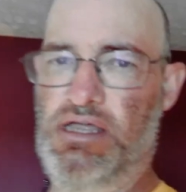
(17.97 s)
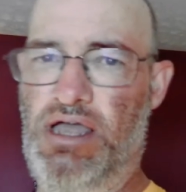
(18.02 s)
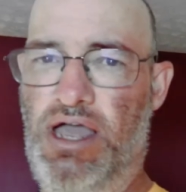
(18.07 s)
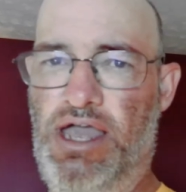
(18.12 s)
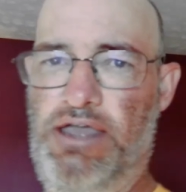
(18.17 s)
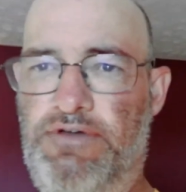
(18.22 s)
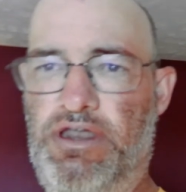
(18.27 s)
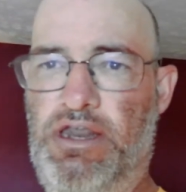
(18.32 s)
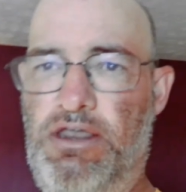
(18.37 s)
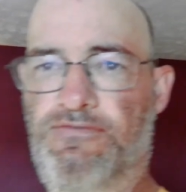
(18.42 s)

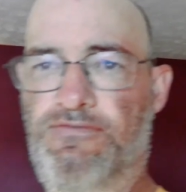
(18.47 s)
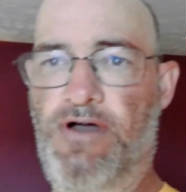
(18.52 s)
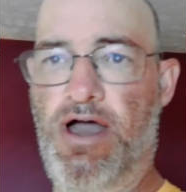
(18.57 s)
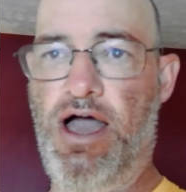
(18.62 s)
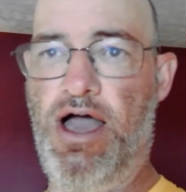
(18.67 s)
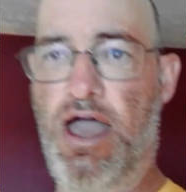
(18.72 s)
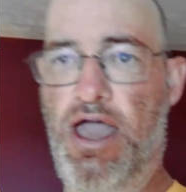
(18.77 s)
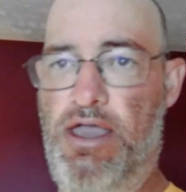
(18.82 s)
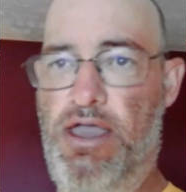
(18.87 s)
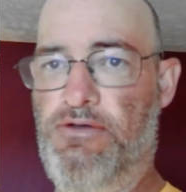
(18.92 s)
High of
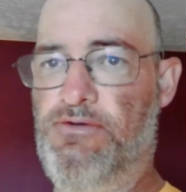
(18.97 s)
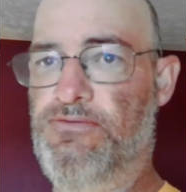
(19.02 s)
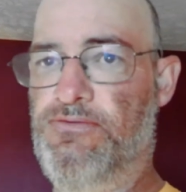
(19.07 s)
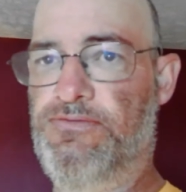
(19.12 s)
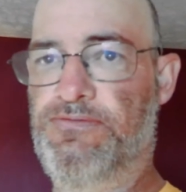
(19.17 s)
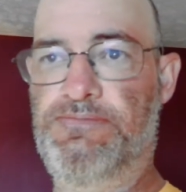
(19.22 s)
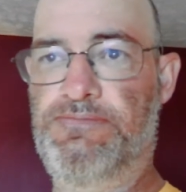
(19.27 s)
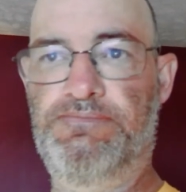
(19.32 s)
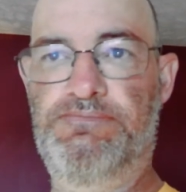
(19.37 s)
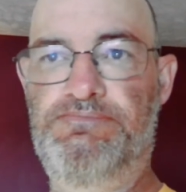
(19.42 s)

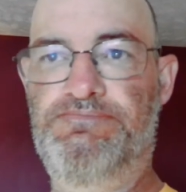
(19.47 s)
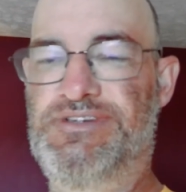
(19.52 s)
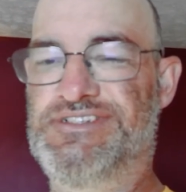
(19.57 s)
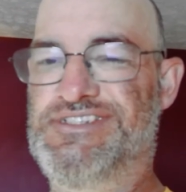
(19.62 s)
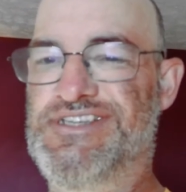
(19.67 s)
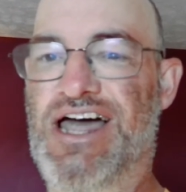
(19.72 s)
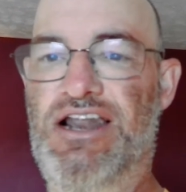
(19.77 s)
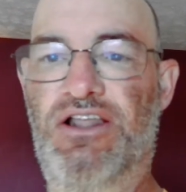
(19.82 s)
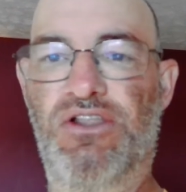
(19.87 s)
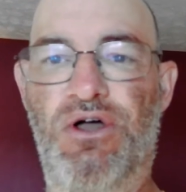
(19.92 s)
85.
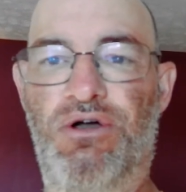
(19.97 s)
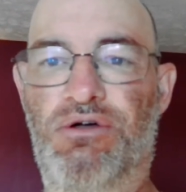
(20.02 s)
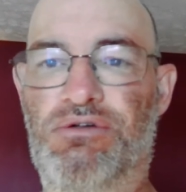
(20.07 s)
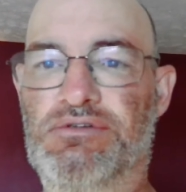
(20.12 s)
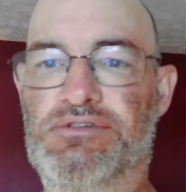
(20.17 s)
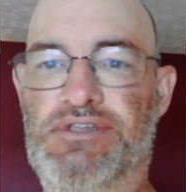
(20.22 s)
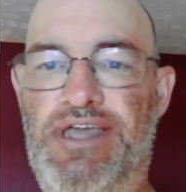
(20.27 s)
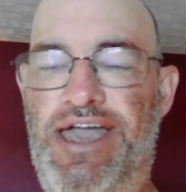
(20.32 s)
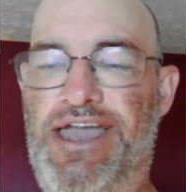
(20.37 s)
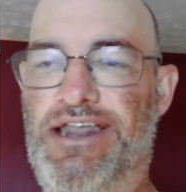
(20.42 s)
It's not a
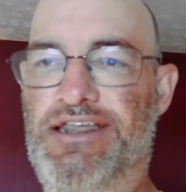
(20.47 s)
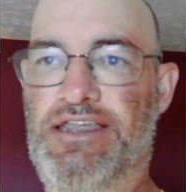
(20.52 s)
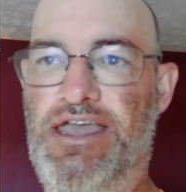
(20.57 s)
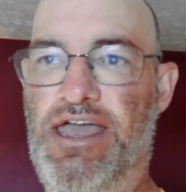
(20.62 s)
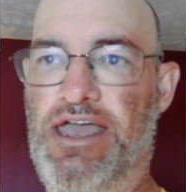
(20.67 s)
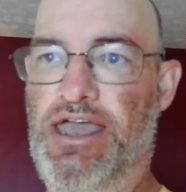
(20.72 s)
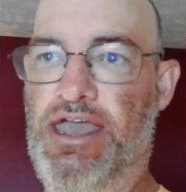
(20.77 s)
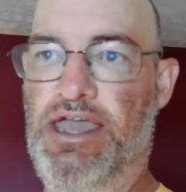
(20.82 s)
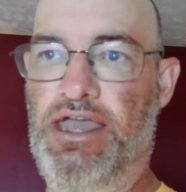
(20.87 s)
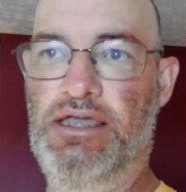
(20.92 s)
long day
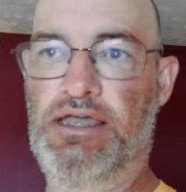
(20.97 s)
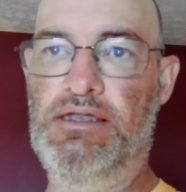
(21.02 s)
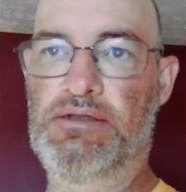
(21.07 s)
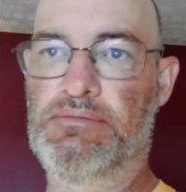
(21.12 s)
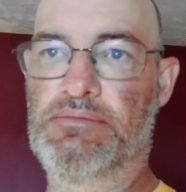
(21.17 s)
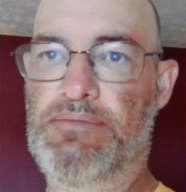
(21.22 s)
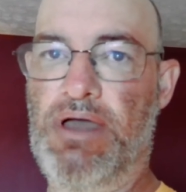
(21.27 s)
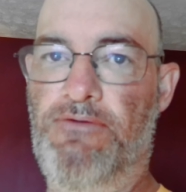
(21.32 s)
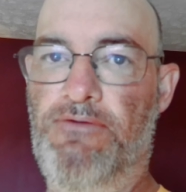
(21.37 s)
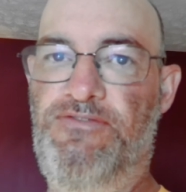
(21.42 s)
today,
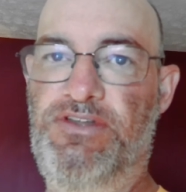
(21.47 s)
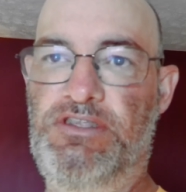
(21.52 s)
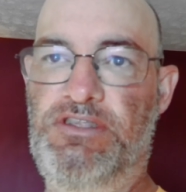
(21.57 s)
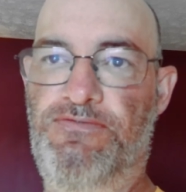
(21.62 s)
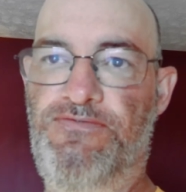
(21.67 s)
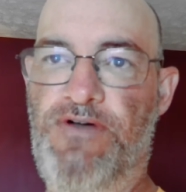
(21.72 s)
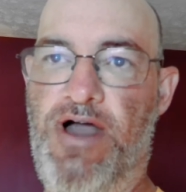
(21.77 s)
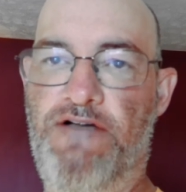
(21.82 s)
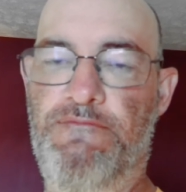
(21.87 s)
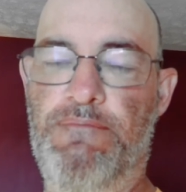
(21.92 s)
about
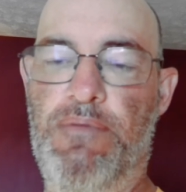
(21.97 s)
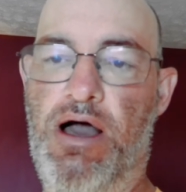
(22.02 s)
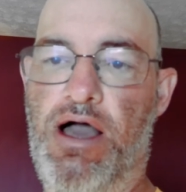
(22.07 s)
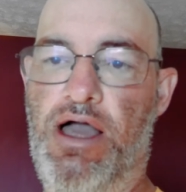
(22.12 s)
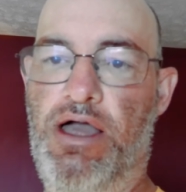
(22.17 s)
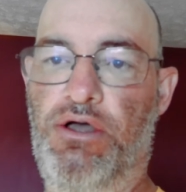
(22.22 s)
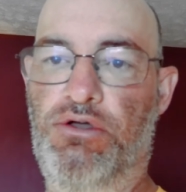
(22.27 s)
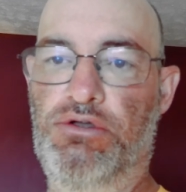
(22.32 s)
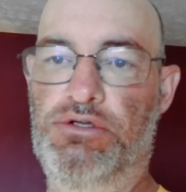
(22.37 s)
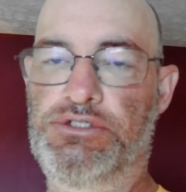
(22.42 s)
55
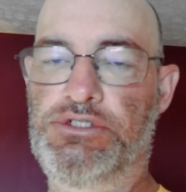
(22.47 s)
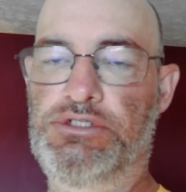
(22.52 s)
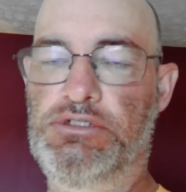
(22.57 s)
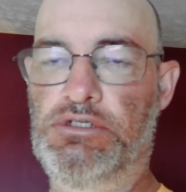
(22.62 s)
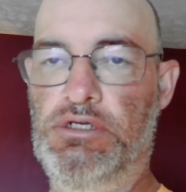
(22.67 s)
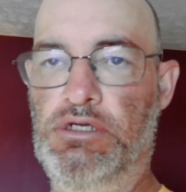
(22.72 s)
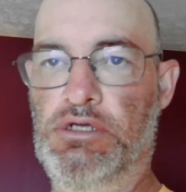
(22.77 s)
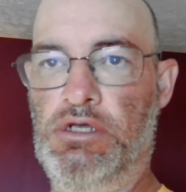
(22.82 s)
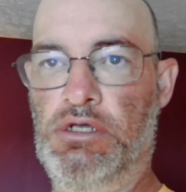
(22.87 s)
miles,